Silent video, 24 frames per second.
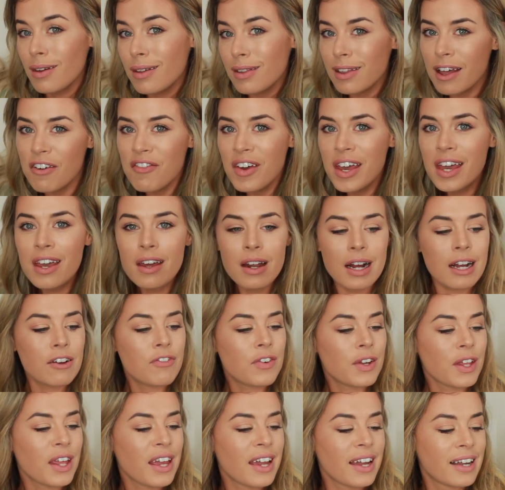love it. I
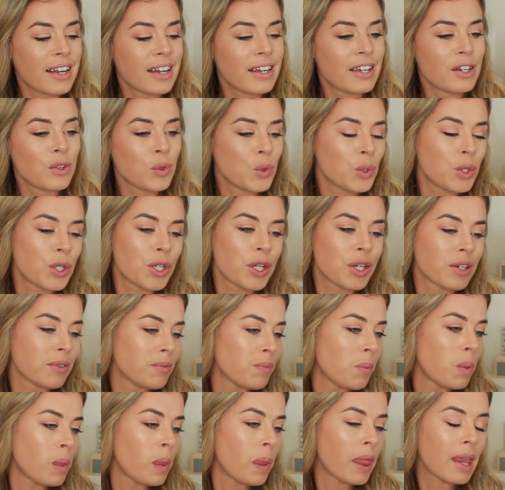feel like it
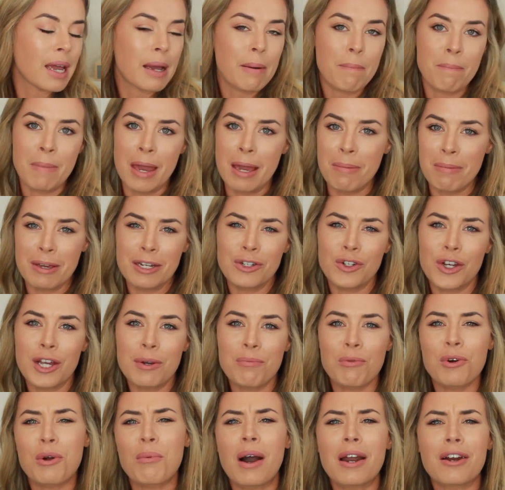will make me
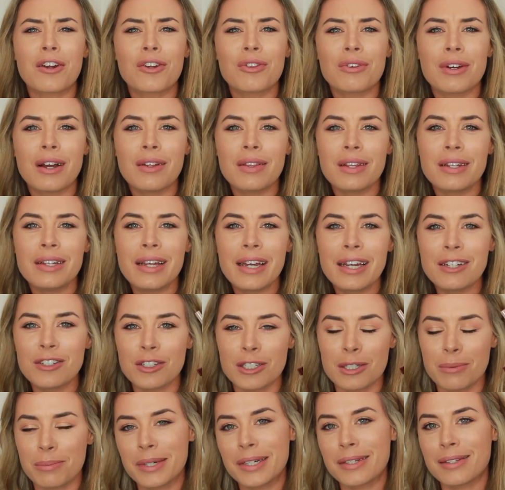drink more water throughout the day
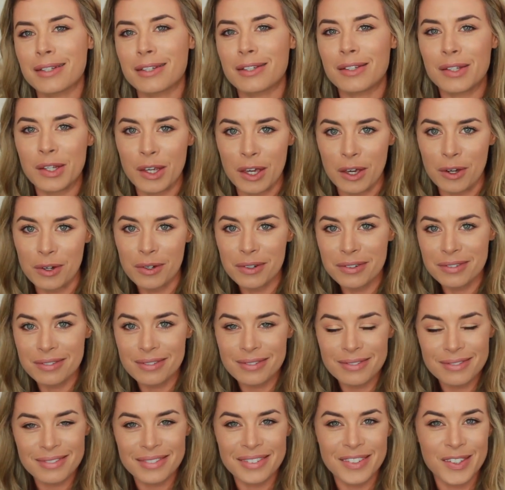just because it's cute.
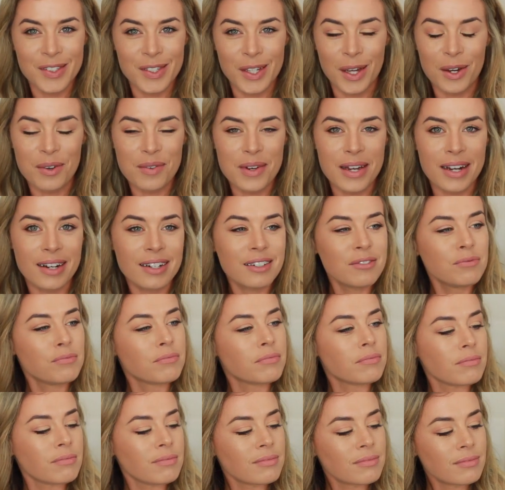Is that weird?
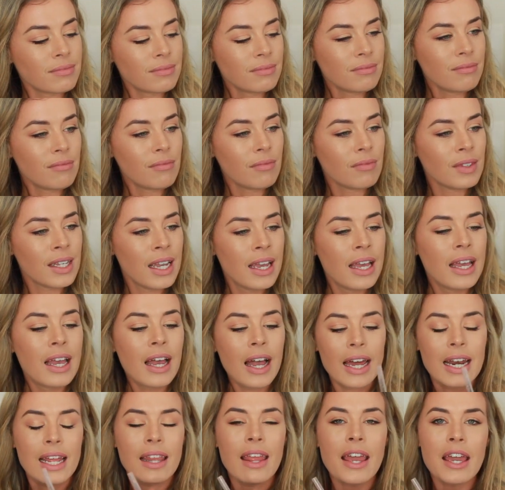
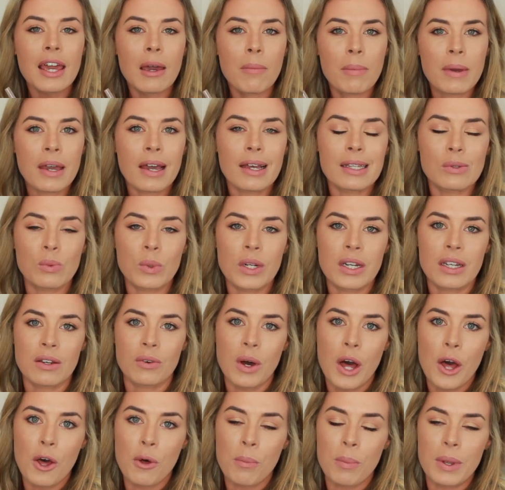And I like it because when you
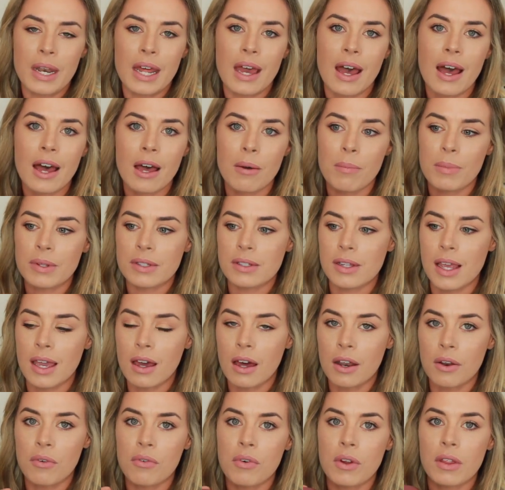open it up, it's like
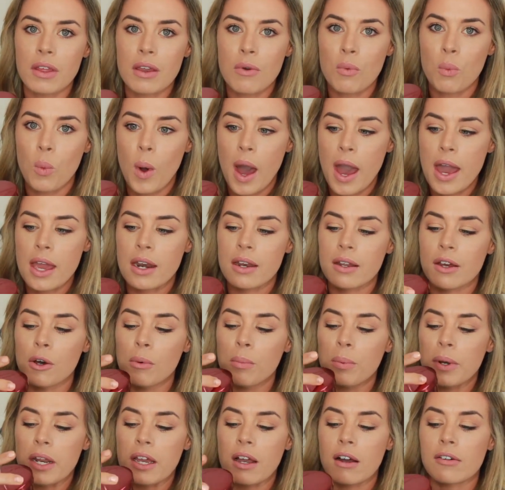got a really wide
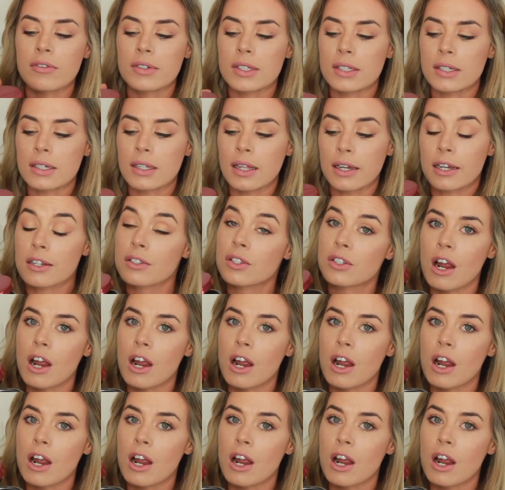opening, obviously like a